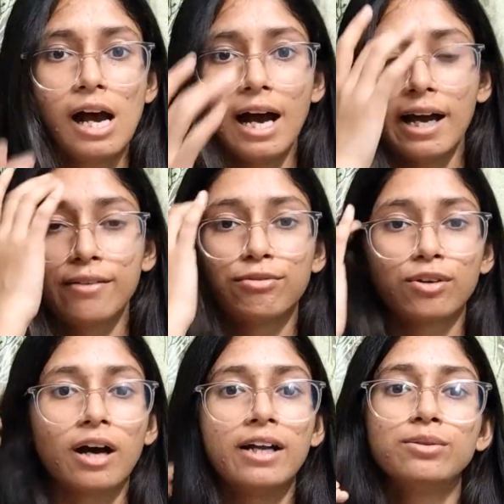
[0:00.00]
I
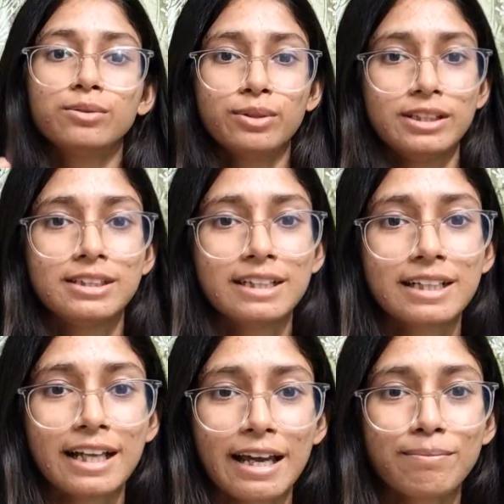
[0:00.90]
for, I don't know his
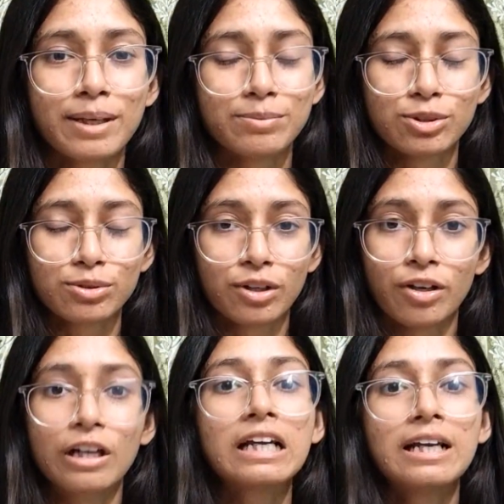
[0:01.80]
name, I'm so
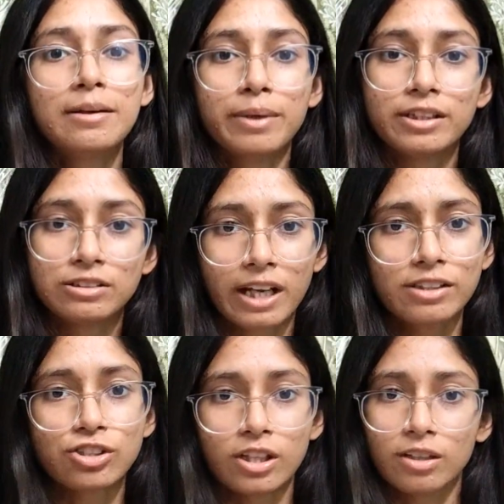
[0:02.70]
sorry, but you
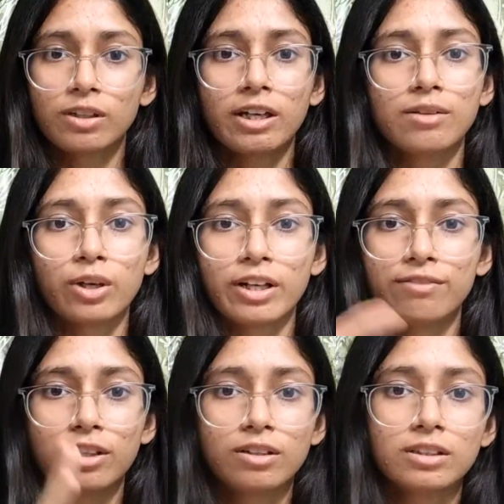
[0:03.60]
can check. Okay,
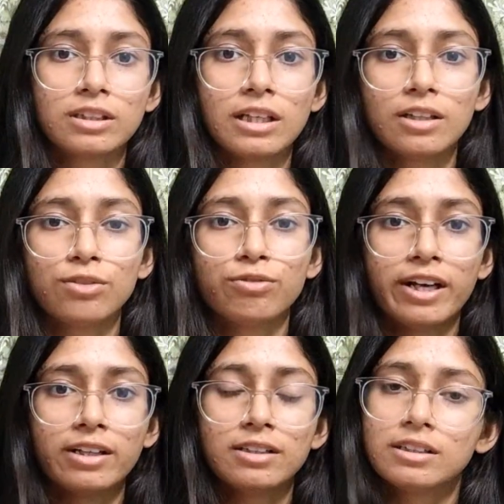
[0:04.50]
whatever the thing you
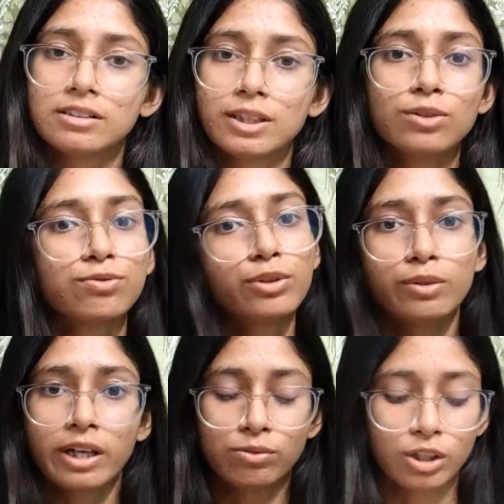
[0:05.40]
find it is useful,
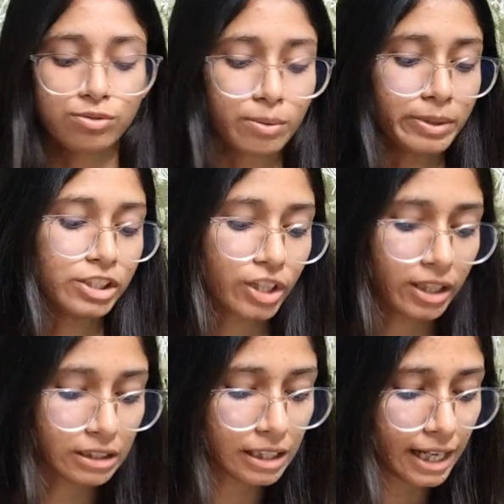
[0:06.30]
you can watch from that
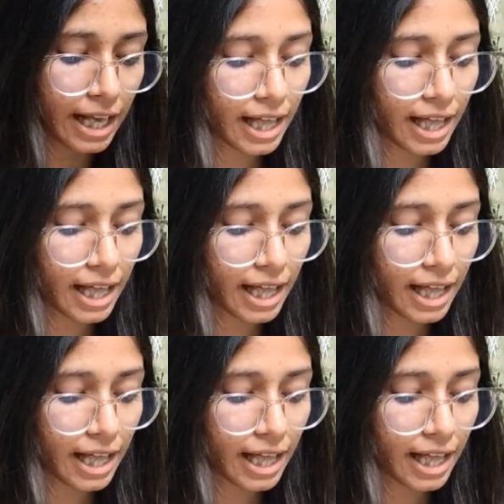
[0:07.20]
channel.